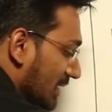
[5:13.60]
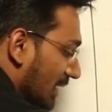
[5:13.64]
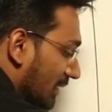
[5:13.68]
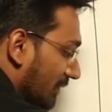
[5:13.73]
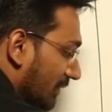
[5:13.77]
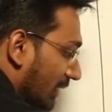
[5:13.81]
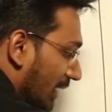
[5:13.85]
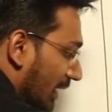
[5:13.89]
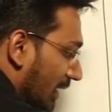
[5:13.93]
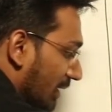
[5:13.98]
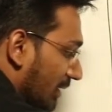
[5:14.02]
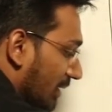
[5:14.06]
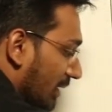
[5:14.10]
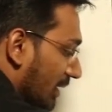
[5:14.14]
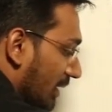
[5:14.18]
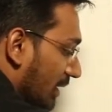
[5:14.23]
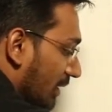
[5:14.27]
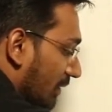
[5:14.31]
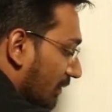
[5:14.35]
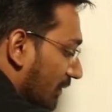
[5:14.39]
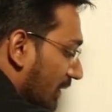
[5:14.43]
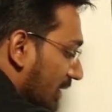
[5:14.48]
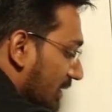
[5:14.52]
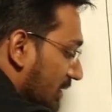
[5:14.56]
the work
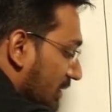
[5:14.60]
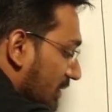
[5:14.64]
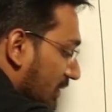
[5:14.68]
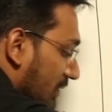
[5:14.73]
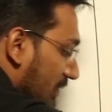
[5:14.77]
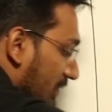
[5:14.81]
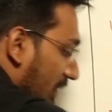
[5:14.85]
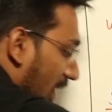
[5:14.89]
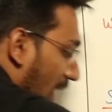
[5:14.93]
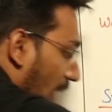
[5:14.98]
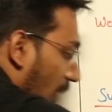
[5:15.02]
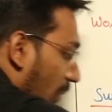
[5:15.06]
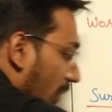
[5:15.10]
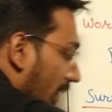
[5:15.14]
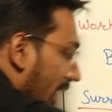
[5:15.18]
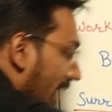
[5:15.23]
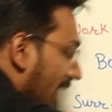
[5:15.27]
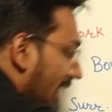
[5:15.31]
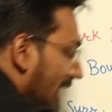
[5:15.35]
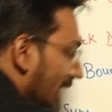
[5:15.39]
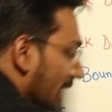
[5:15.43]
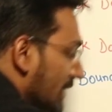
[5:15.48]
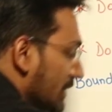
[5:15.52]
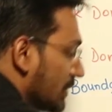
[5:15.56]
which
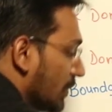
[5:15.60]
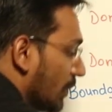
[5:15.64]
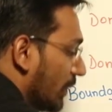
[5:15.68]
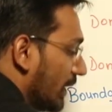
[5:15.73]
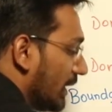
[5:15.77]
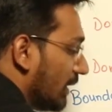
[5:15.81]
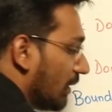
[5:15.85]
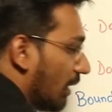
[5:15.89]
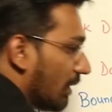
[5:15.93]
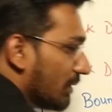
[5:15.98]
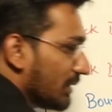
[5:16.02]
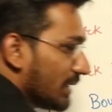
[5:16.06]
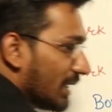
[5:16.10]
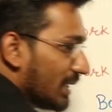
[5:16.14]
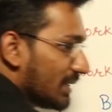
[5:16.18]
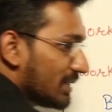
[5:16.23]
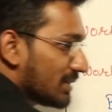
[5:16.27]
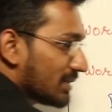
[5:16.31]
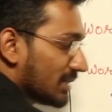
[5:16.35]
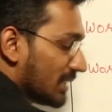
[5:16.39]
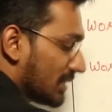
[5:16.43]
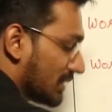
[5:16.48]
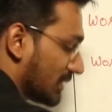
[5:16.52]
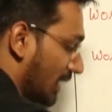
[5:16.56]
surrounding is doing on the
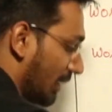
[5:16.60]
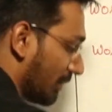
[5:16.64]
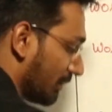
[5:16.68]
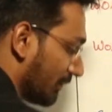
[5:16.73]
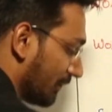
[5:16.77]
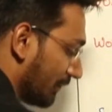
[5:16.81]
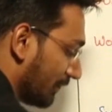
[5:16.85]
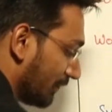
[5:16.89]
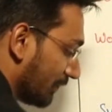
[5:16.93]
system.